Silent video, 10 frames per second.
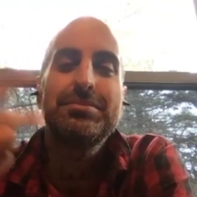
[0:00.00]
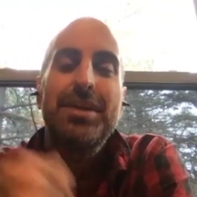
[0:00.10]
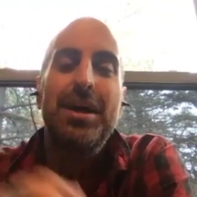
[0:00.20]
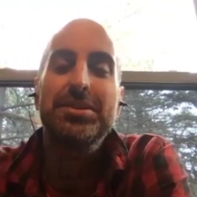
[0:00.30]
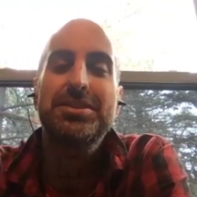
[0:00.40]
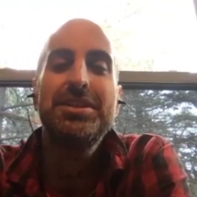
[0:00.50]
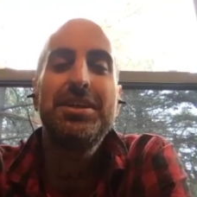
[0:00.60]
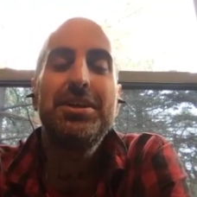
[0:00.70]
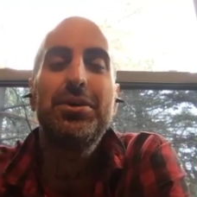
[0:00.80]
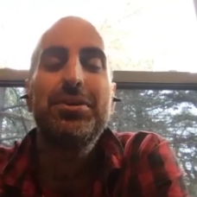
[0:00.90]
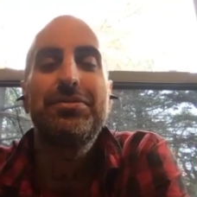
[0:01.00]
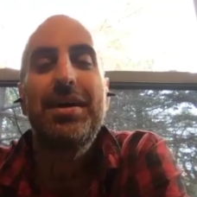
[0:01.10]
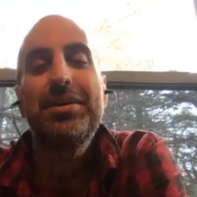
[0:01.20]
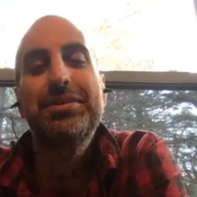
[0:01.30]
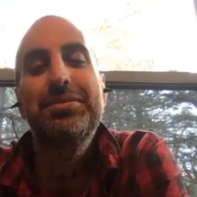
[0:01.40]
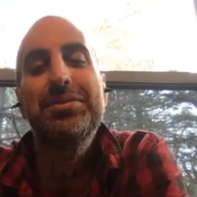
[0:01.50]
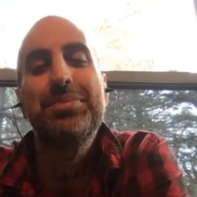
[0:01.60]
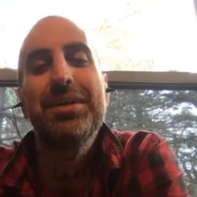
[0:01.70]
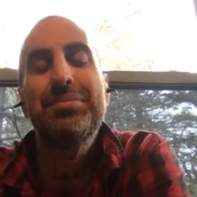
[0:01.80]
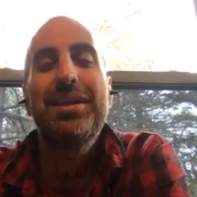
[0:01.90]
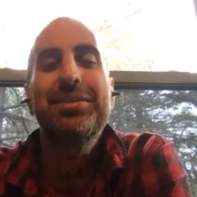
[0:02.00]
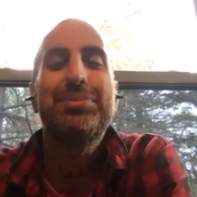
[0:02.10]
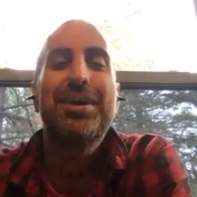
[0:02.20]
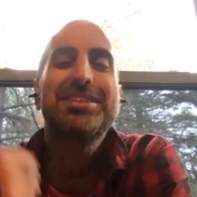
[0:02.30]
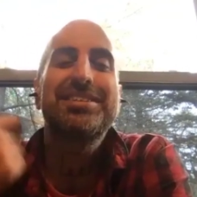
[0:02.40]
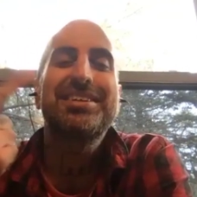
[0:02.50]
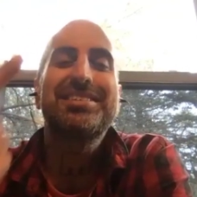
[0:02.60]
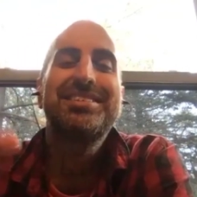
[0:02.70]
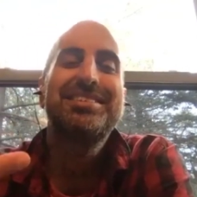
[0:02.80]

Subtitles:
I'm the CEO and founder of the Ben Mollin Project.